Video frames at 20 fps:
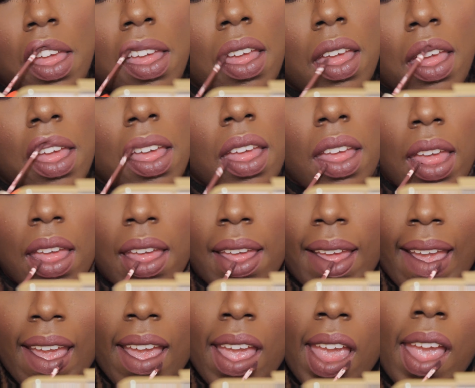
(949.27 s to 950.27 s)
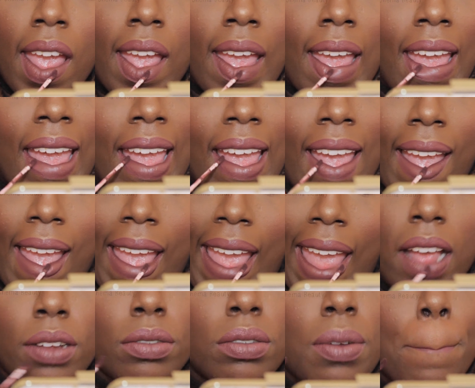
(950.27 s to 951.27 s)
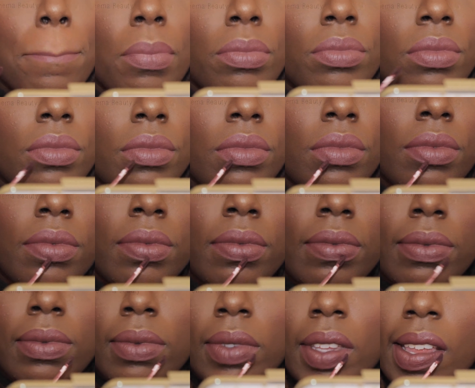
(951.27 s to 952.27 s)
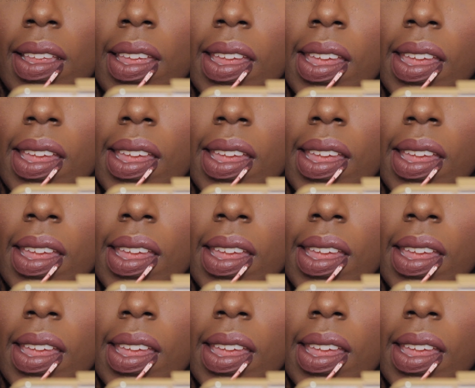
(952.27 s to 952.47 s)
because it's not matte, but it's not super glossy.